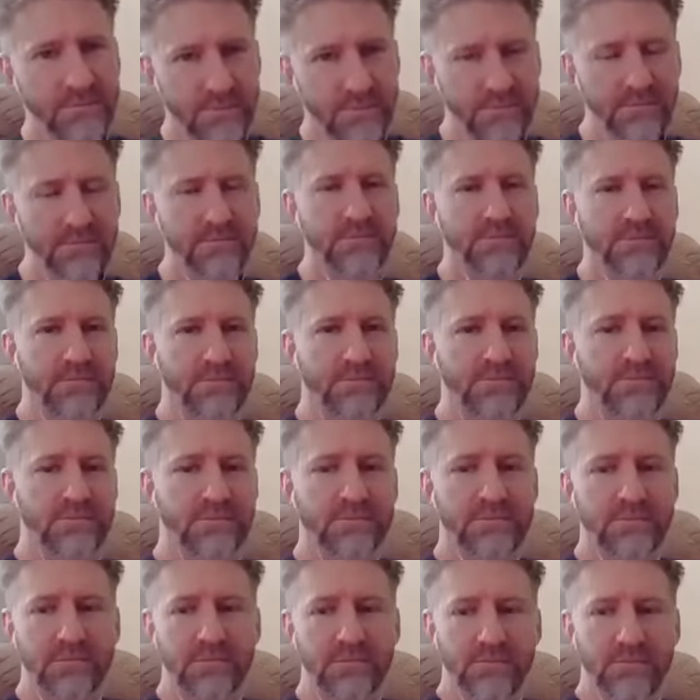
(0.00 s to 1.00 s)
You have a
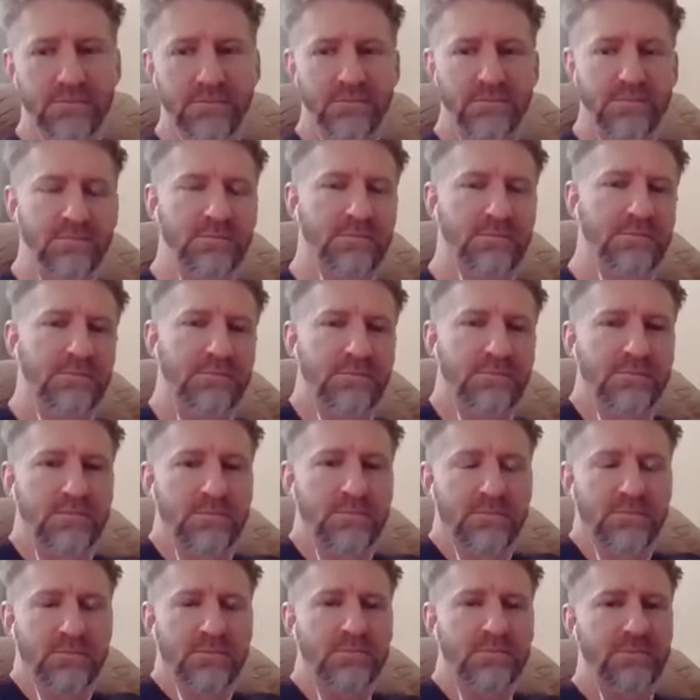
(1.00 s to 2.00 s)
schedule
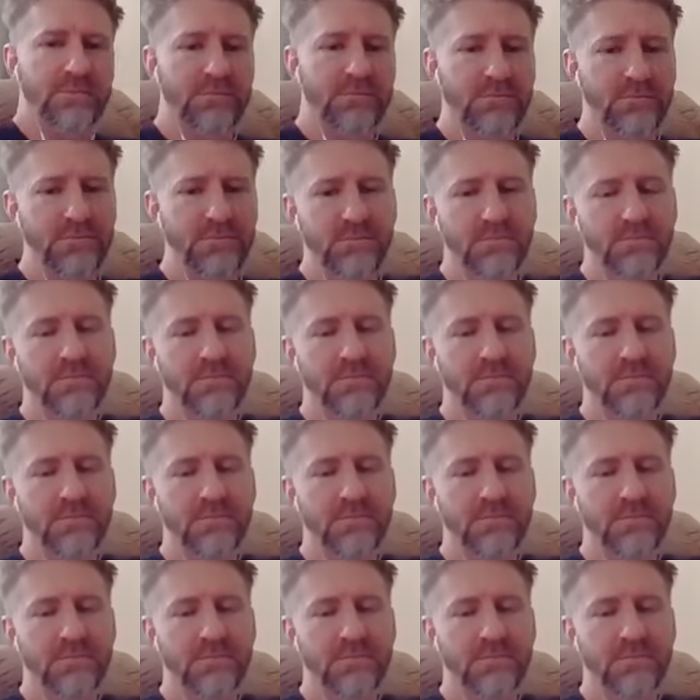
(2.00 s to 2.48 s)
for your morning. I